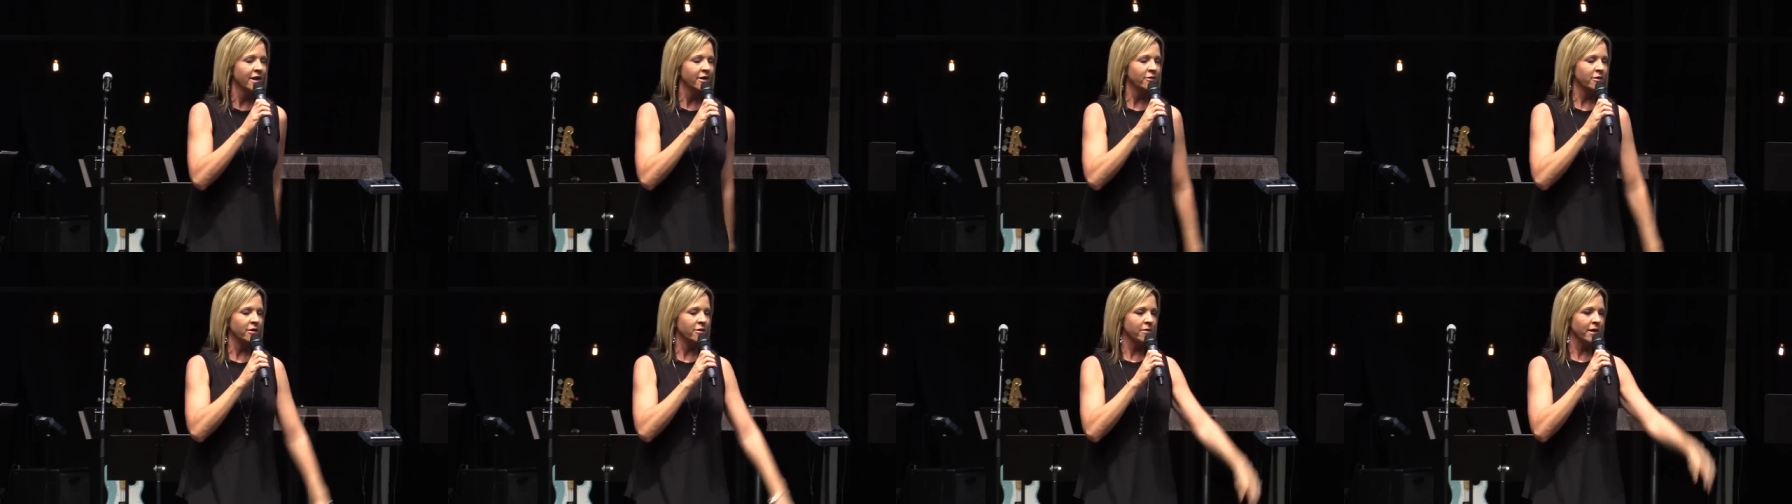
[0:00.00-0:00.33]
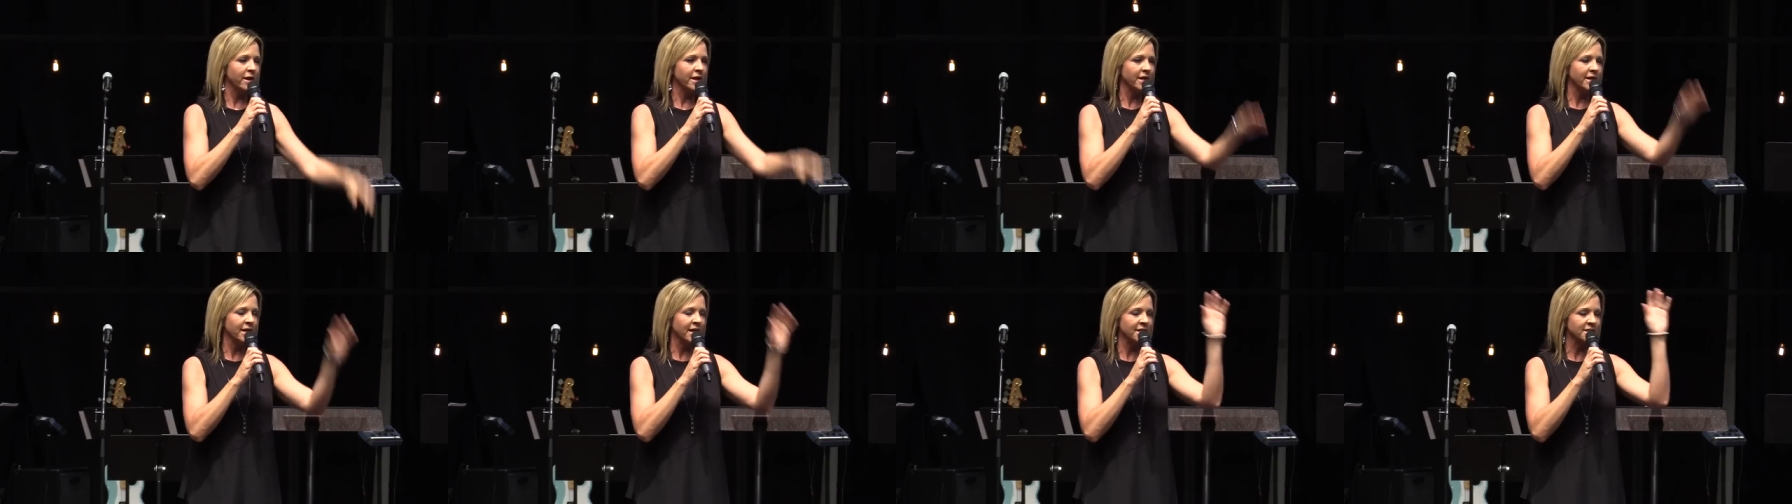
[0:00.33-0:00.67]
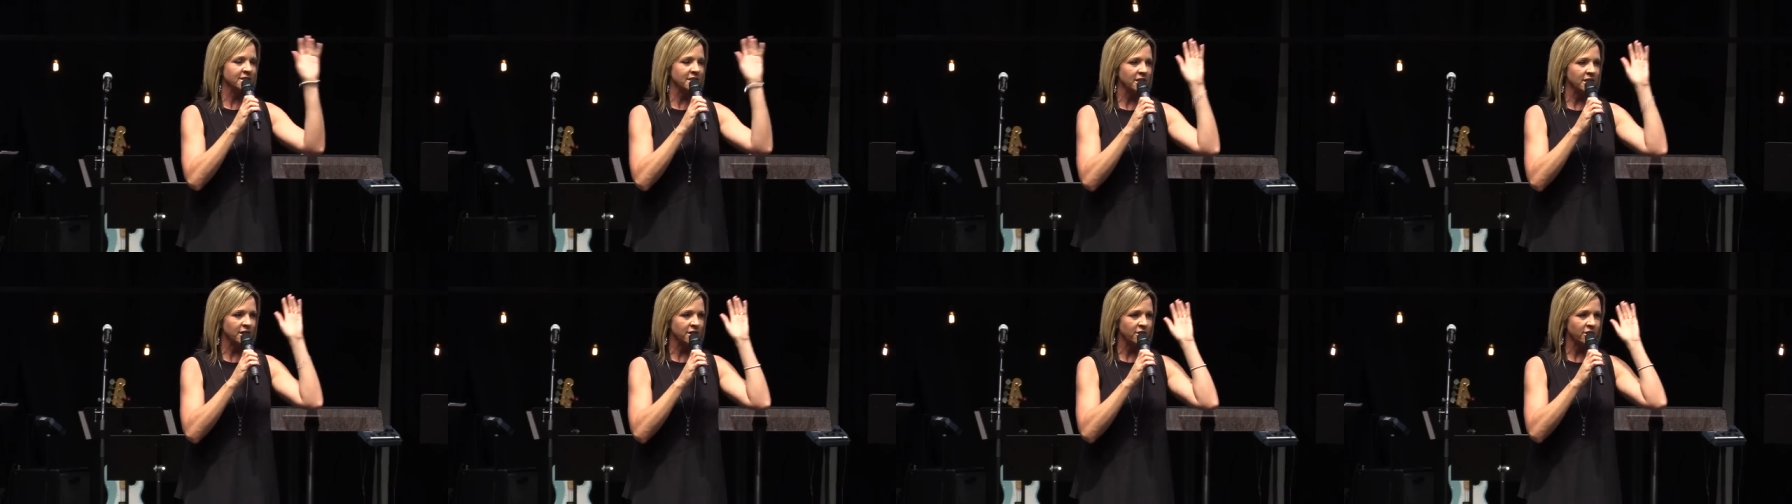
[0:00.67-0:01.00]
We're
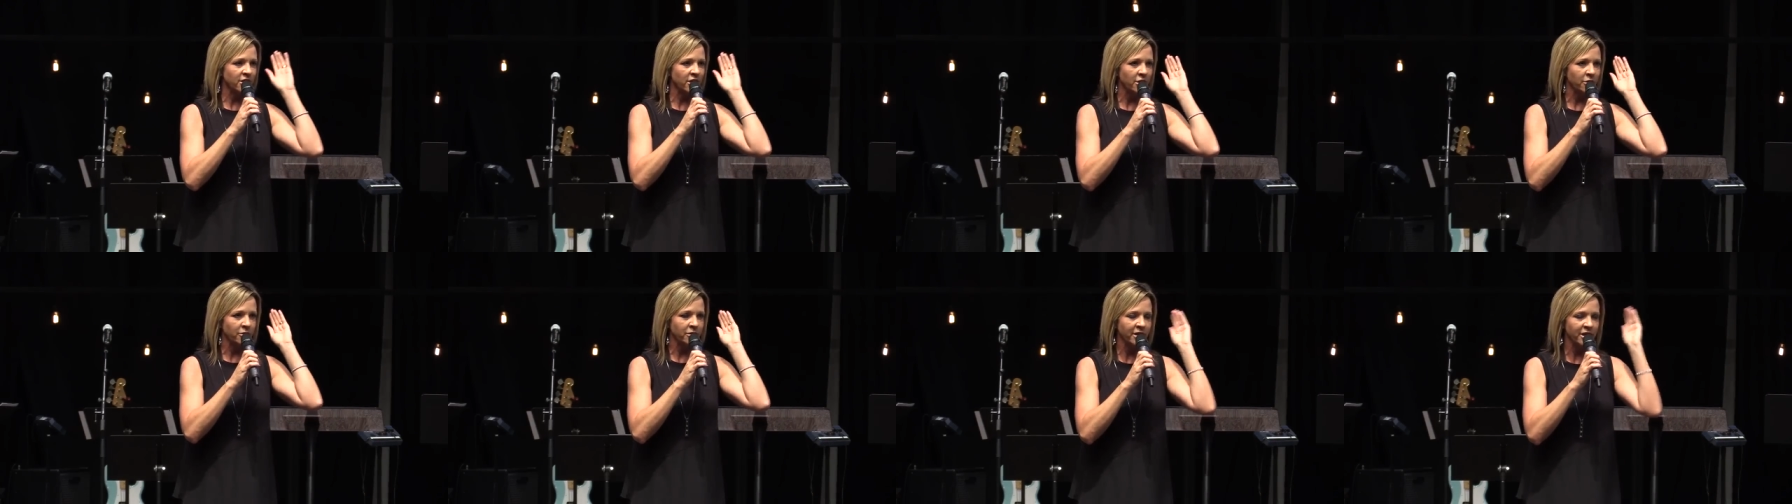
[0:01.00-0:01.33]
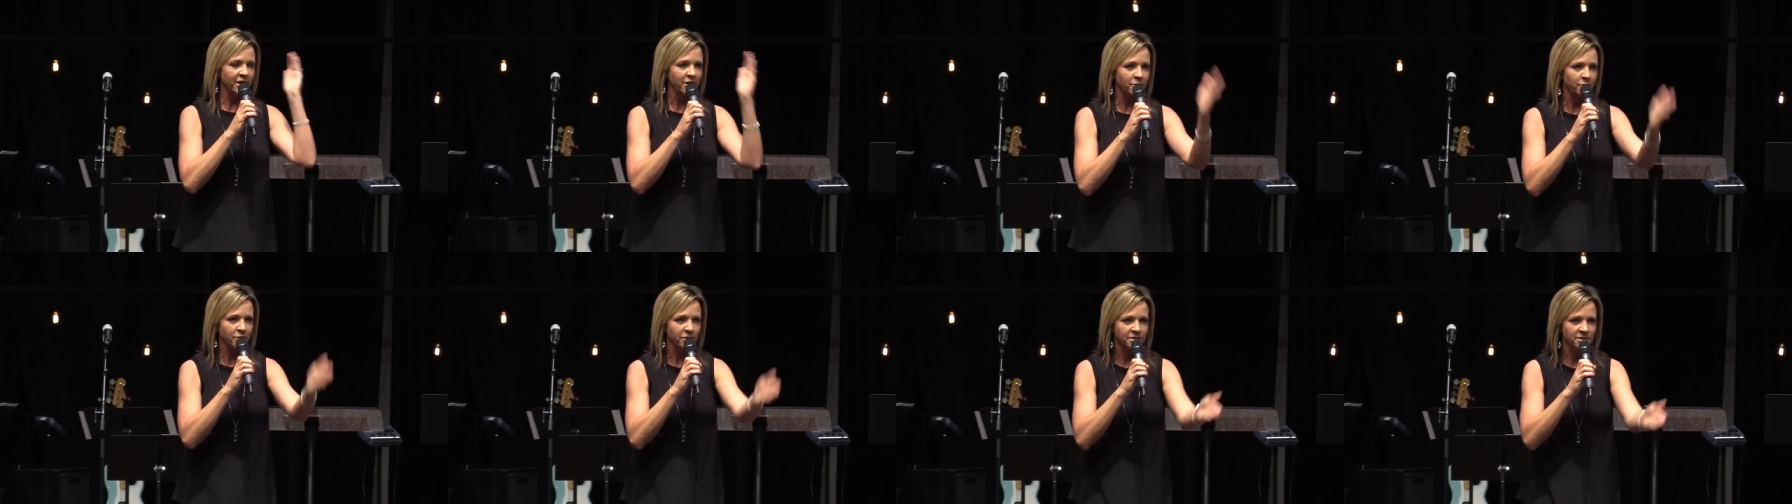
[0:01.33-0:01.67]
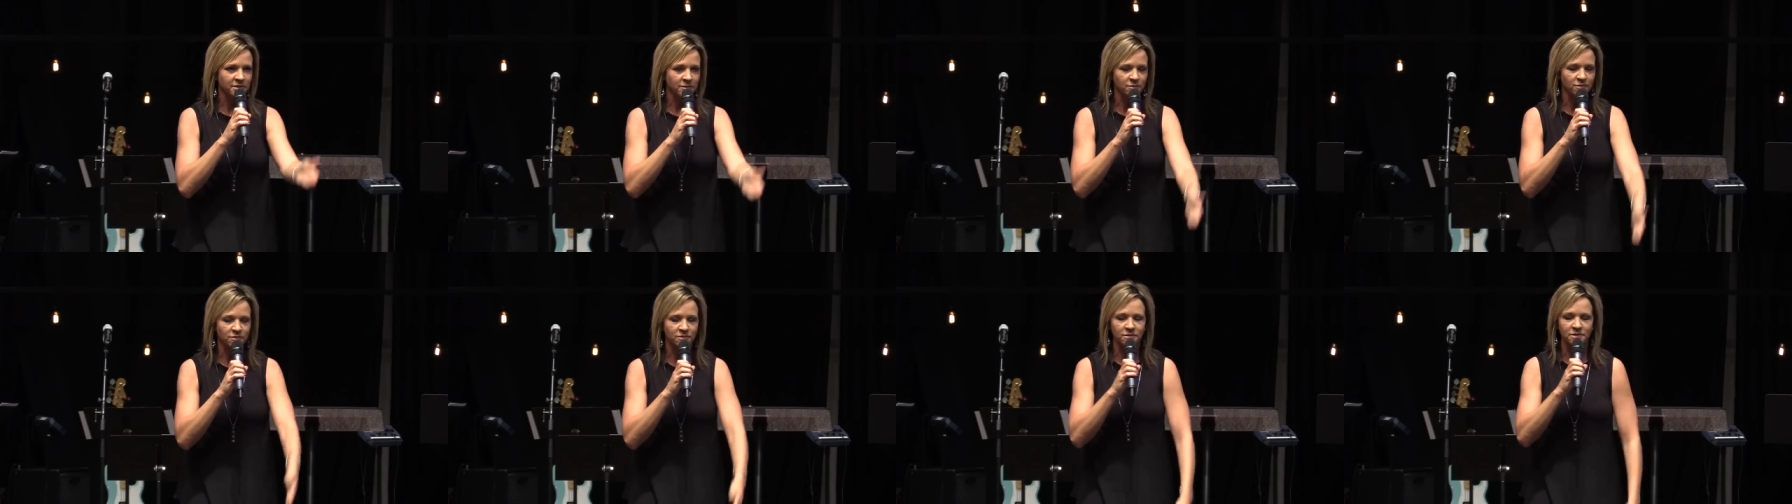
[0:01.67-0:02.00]
recognizing, you know, we need to put
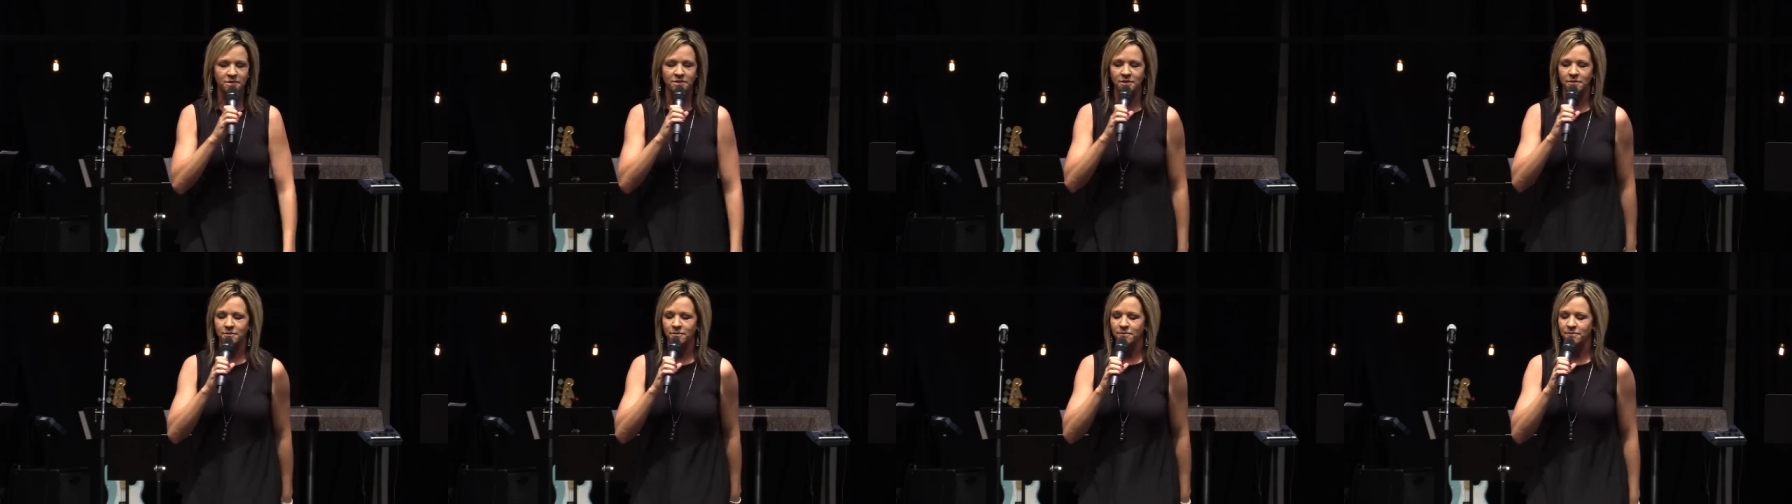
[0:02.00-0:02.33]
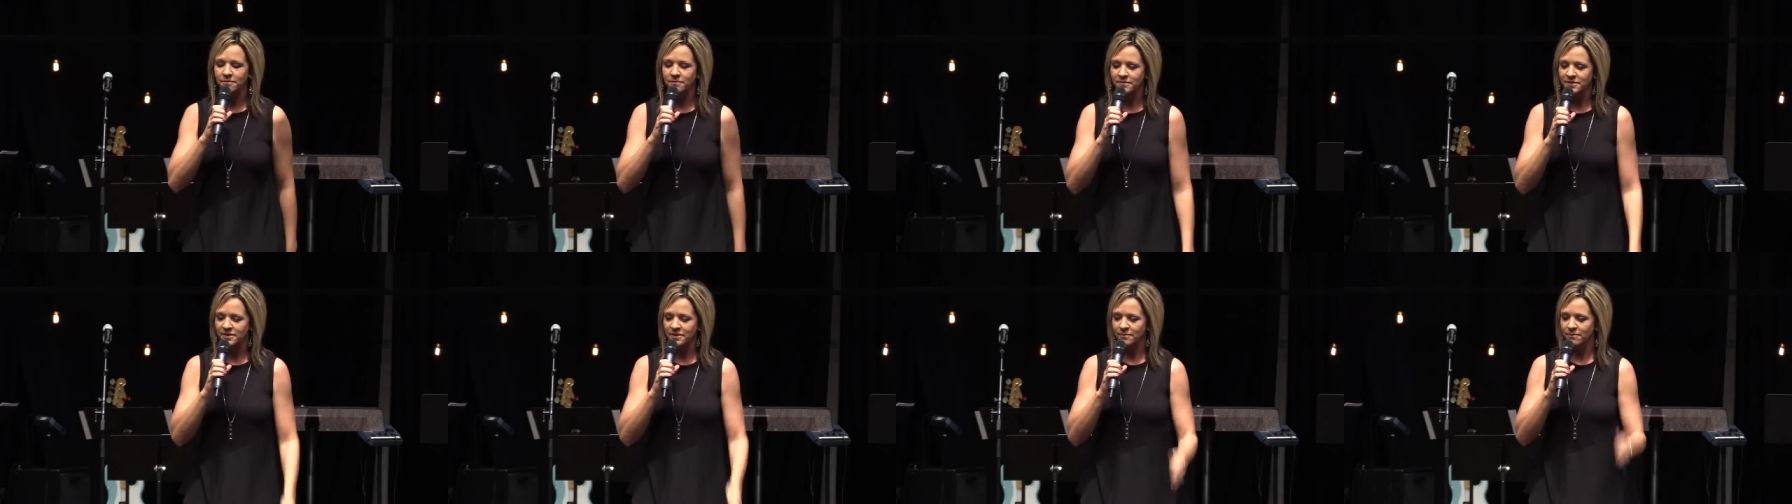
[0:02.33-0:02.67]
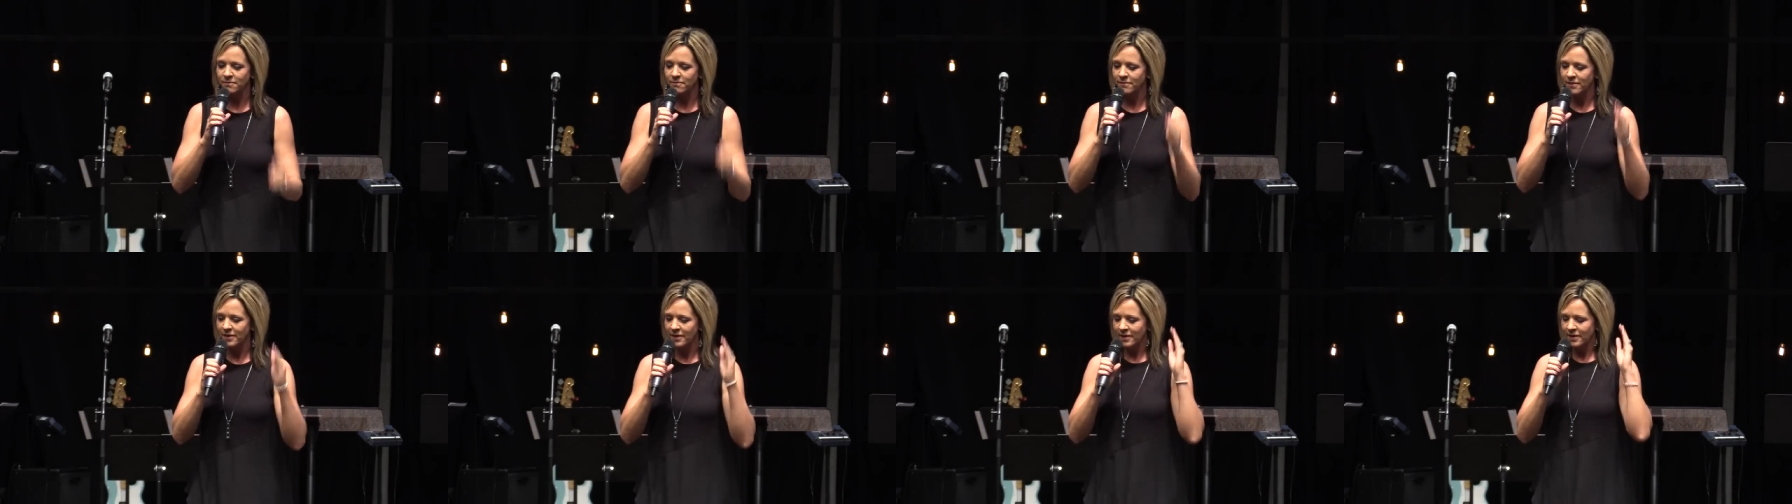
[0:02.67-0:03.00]
some, some,
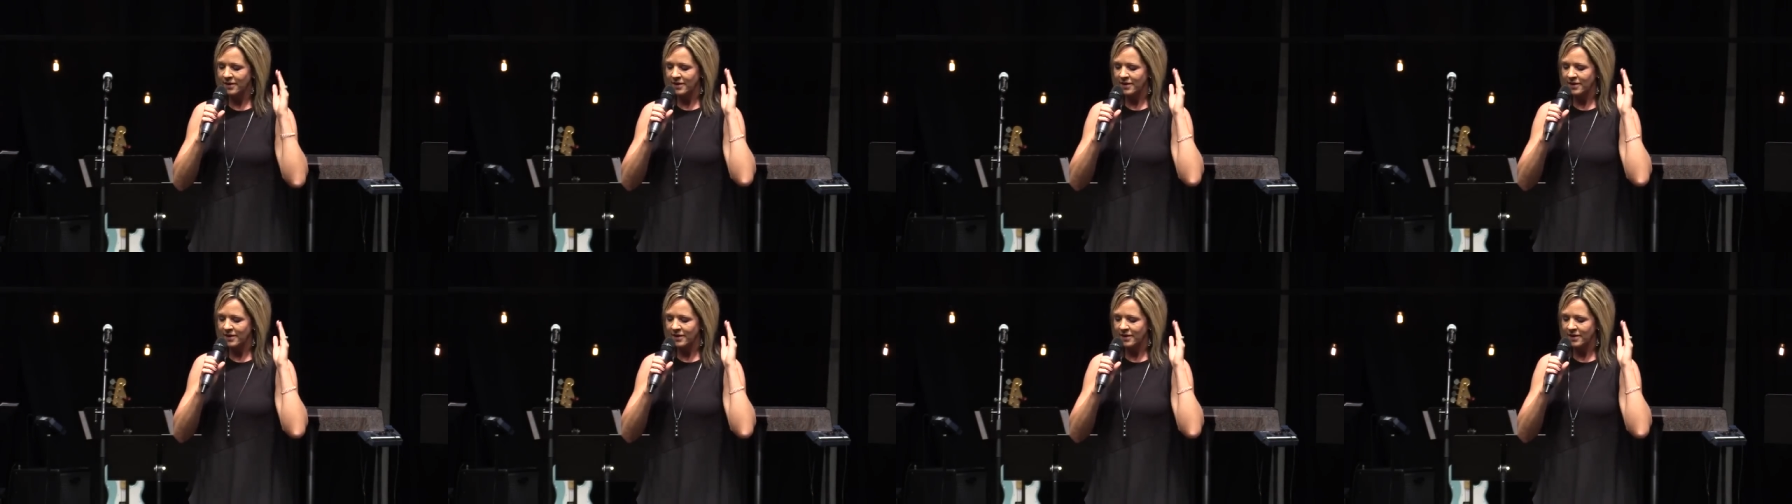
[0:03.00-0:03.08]
some,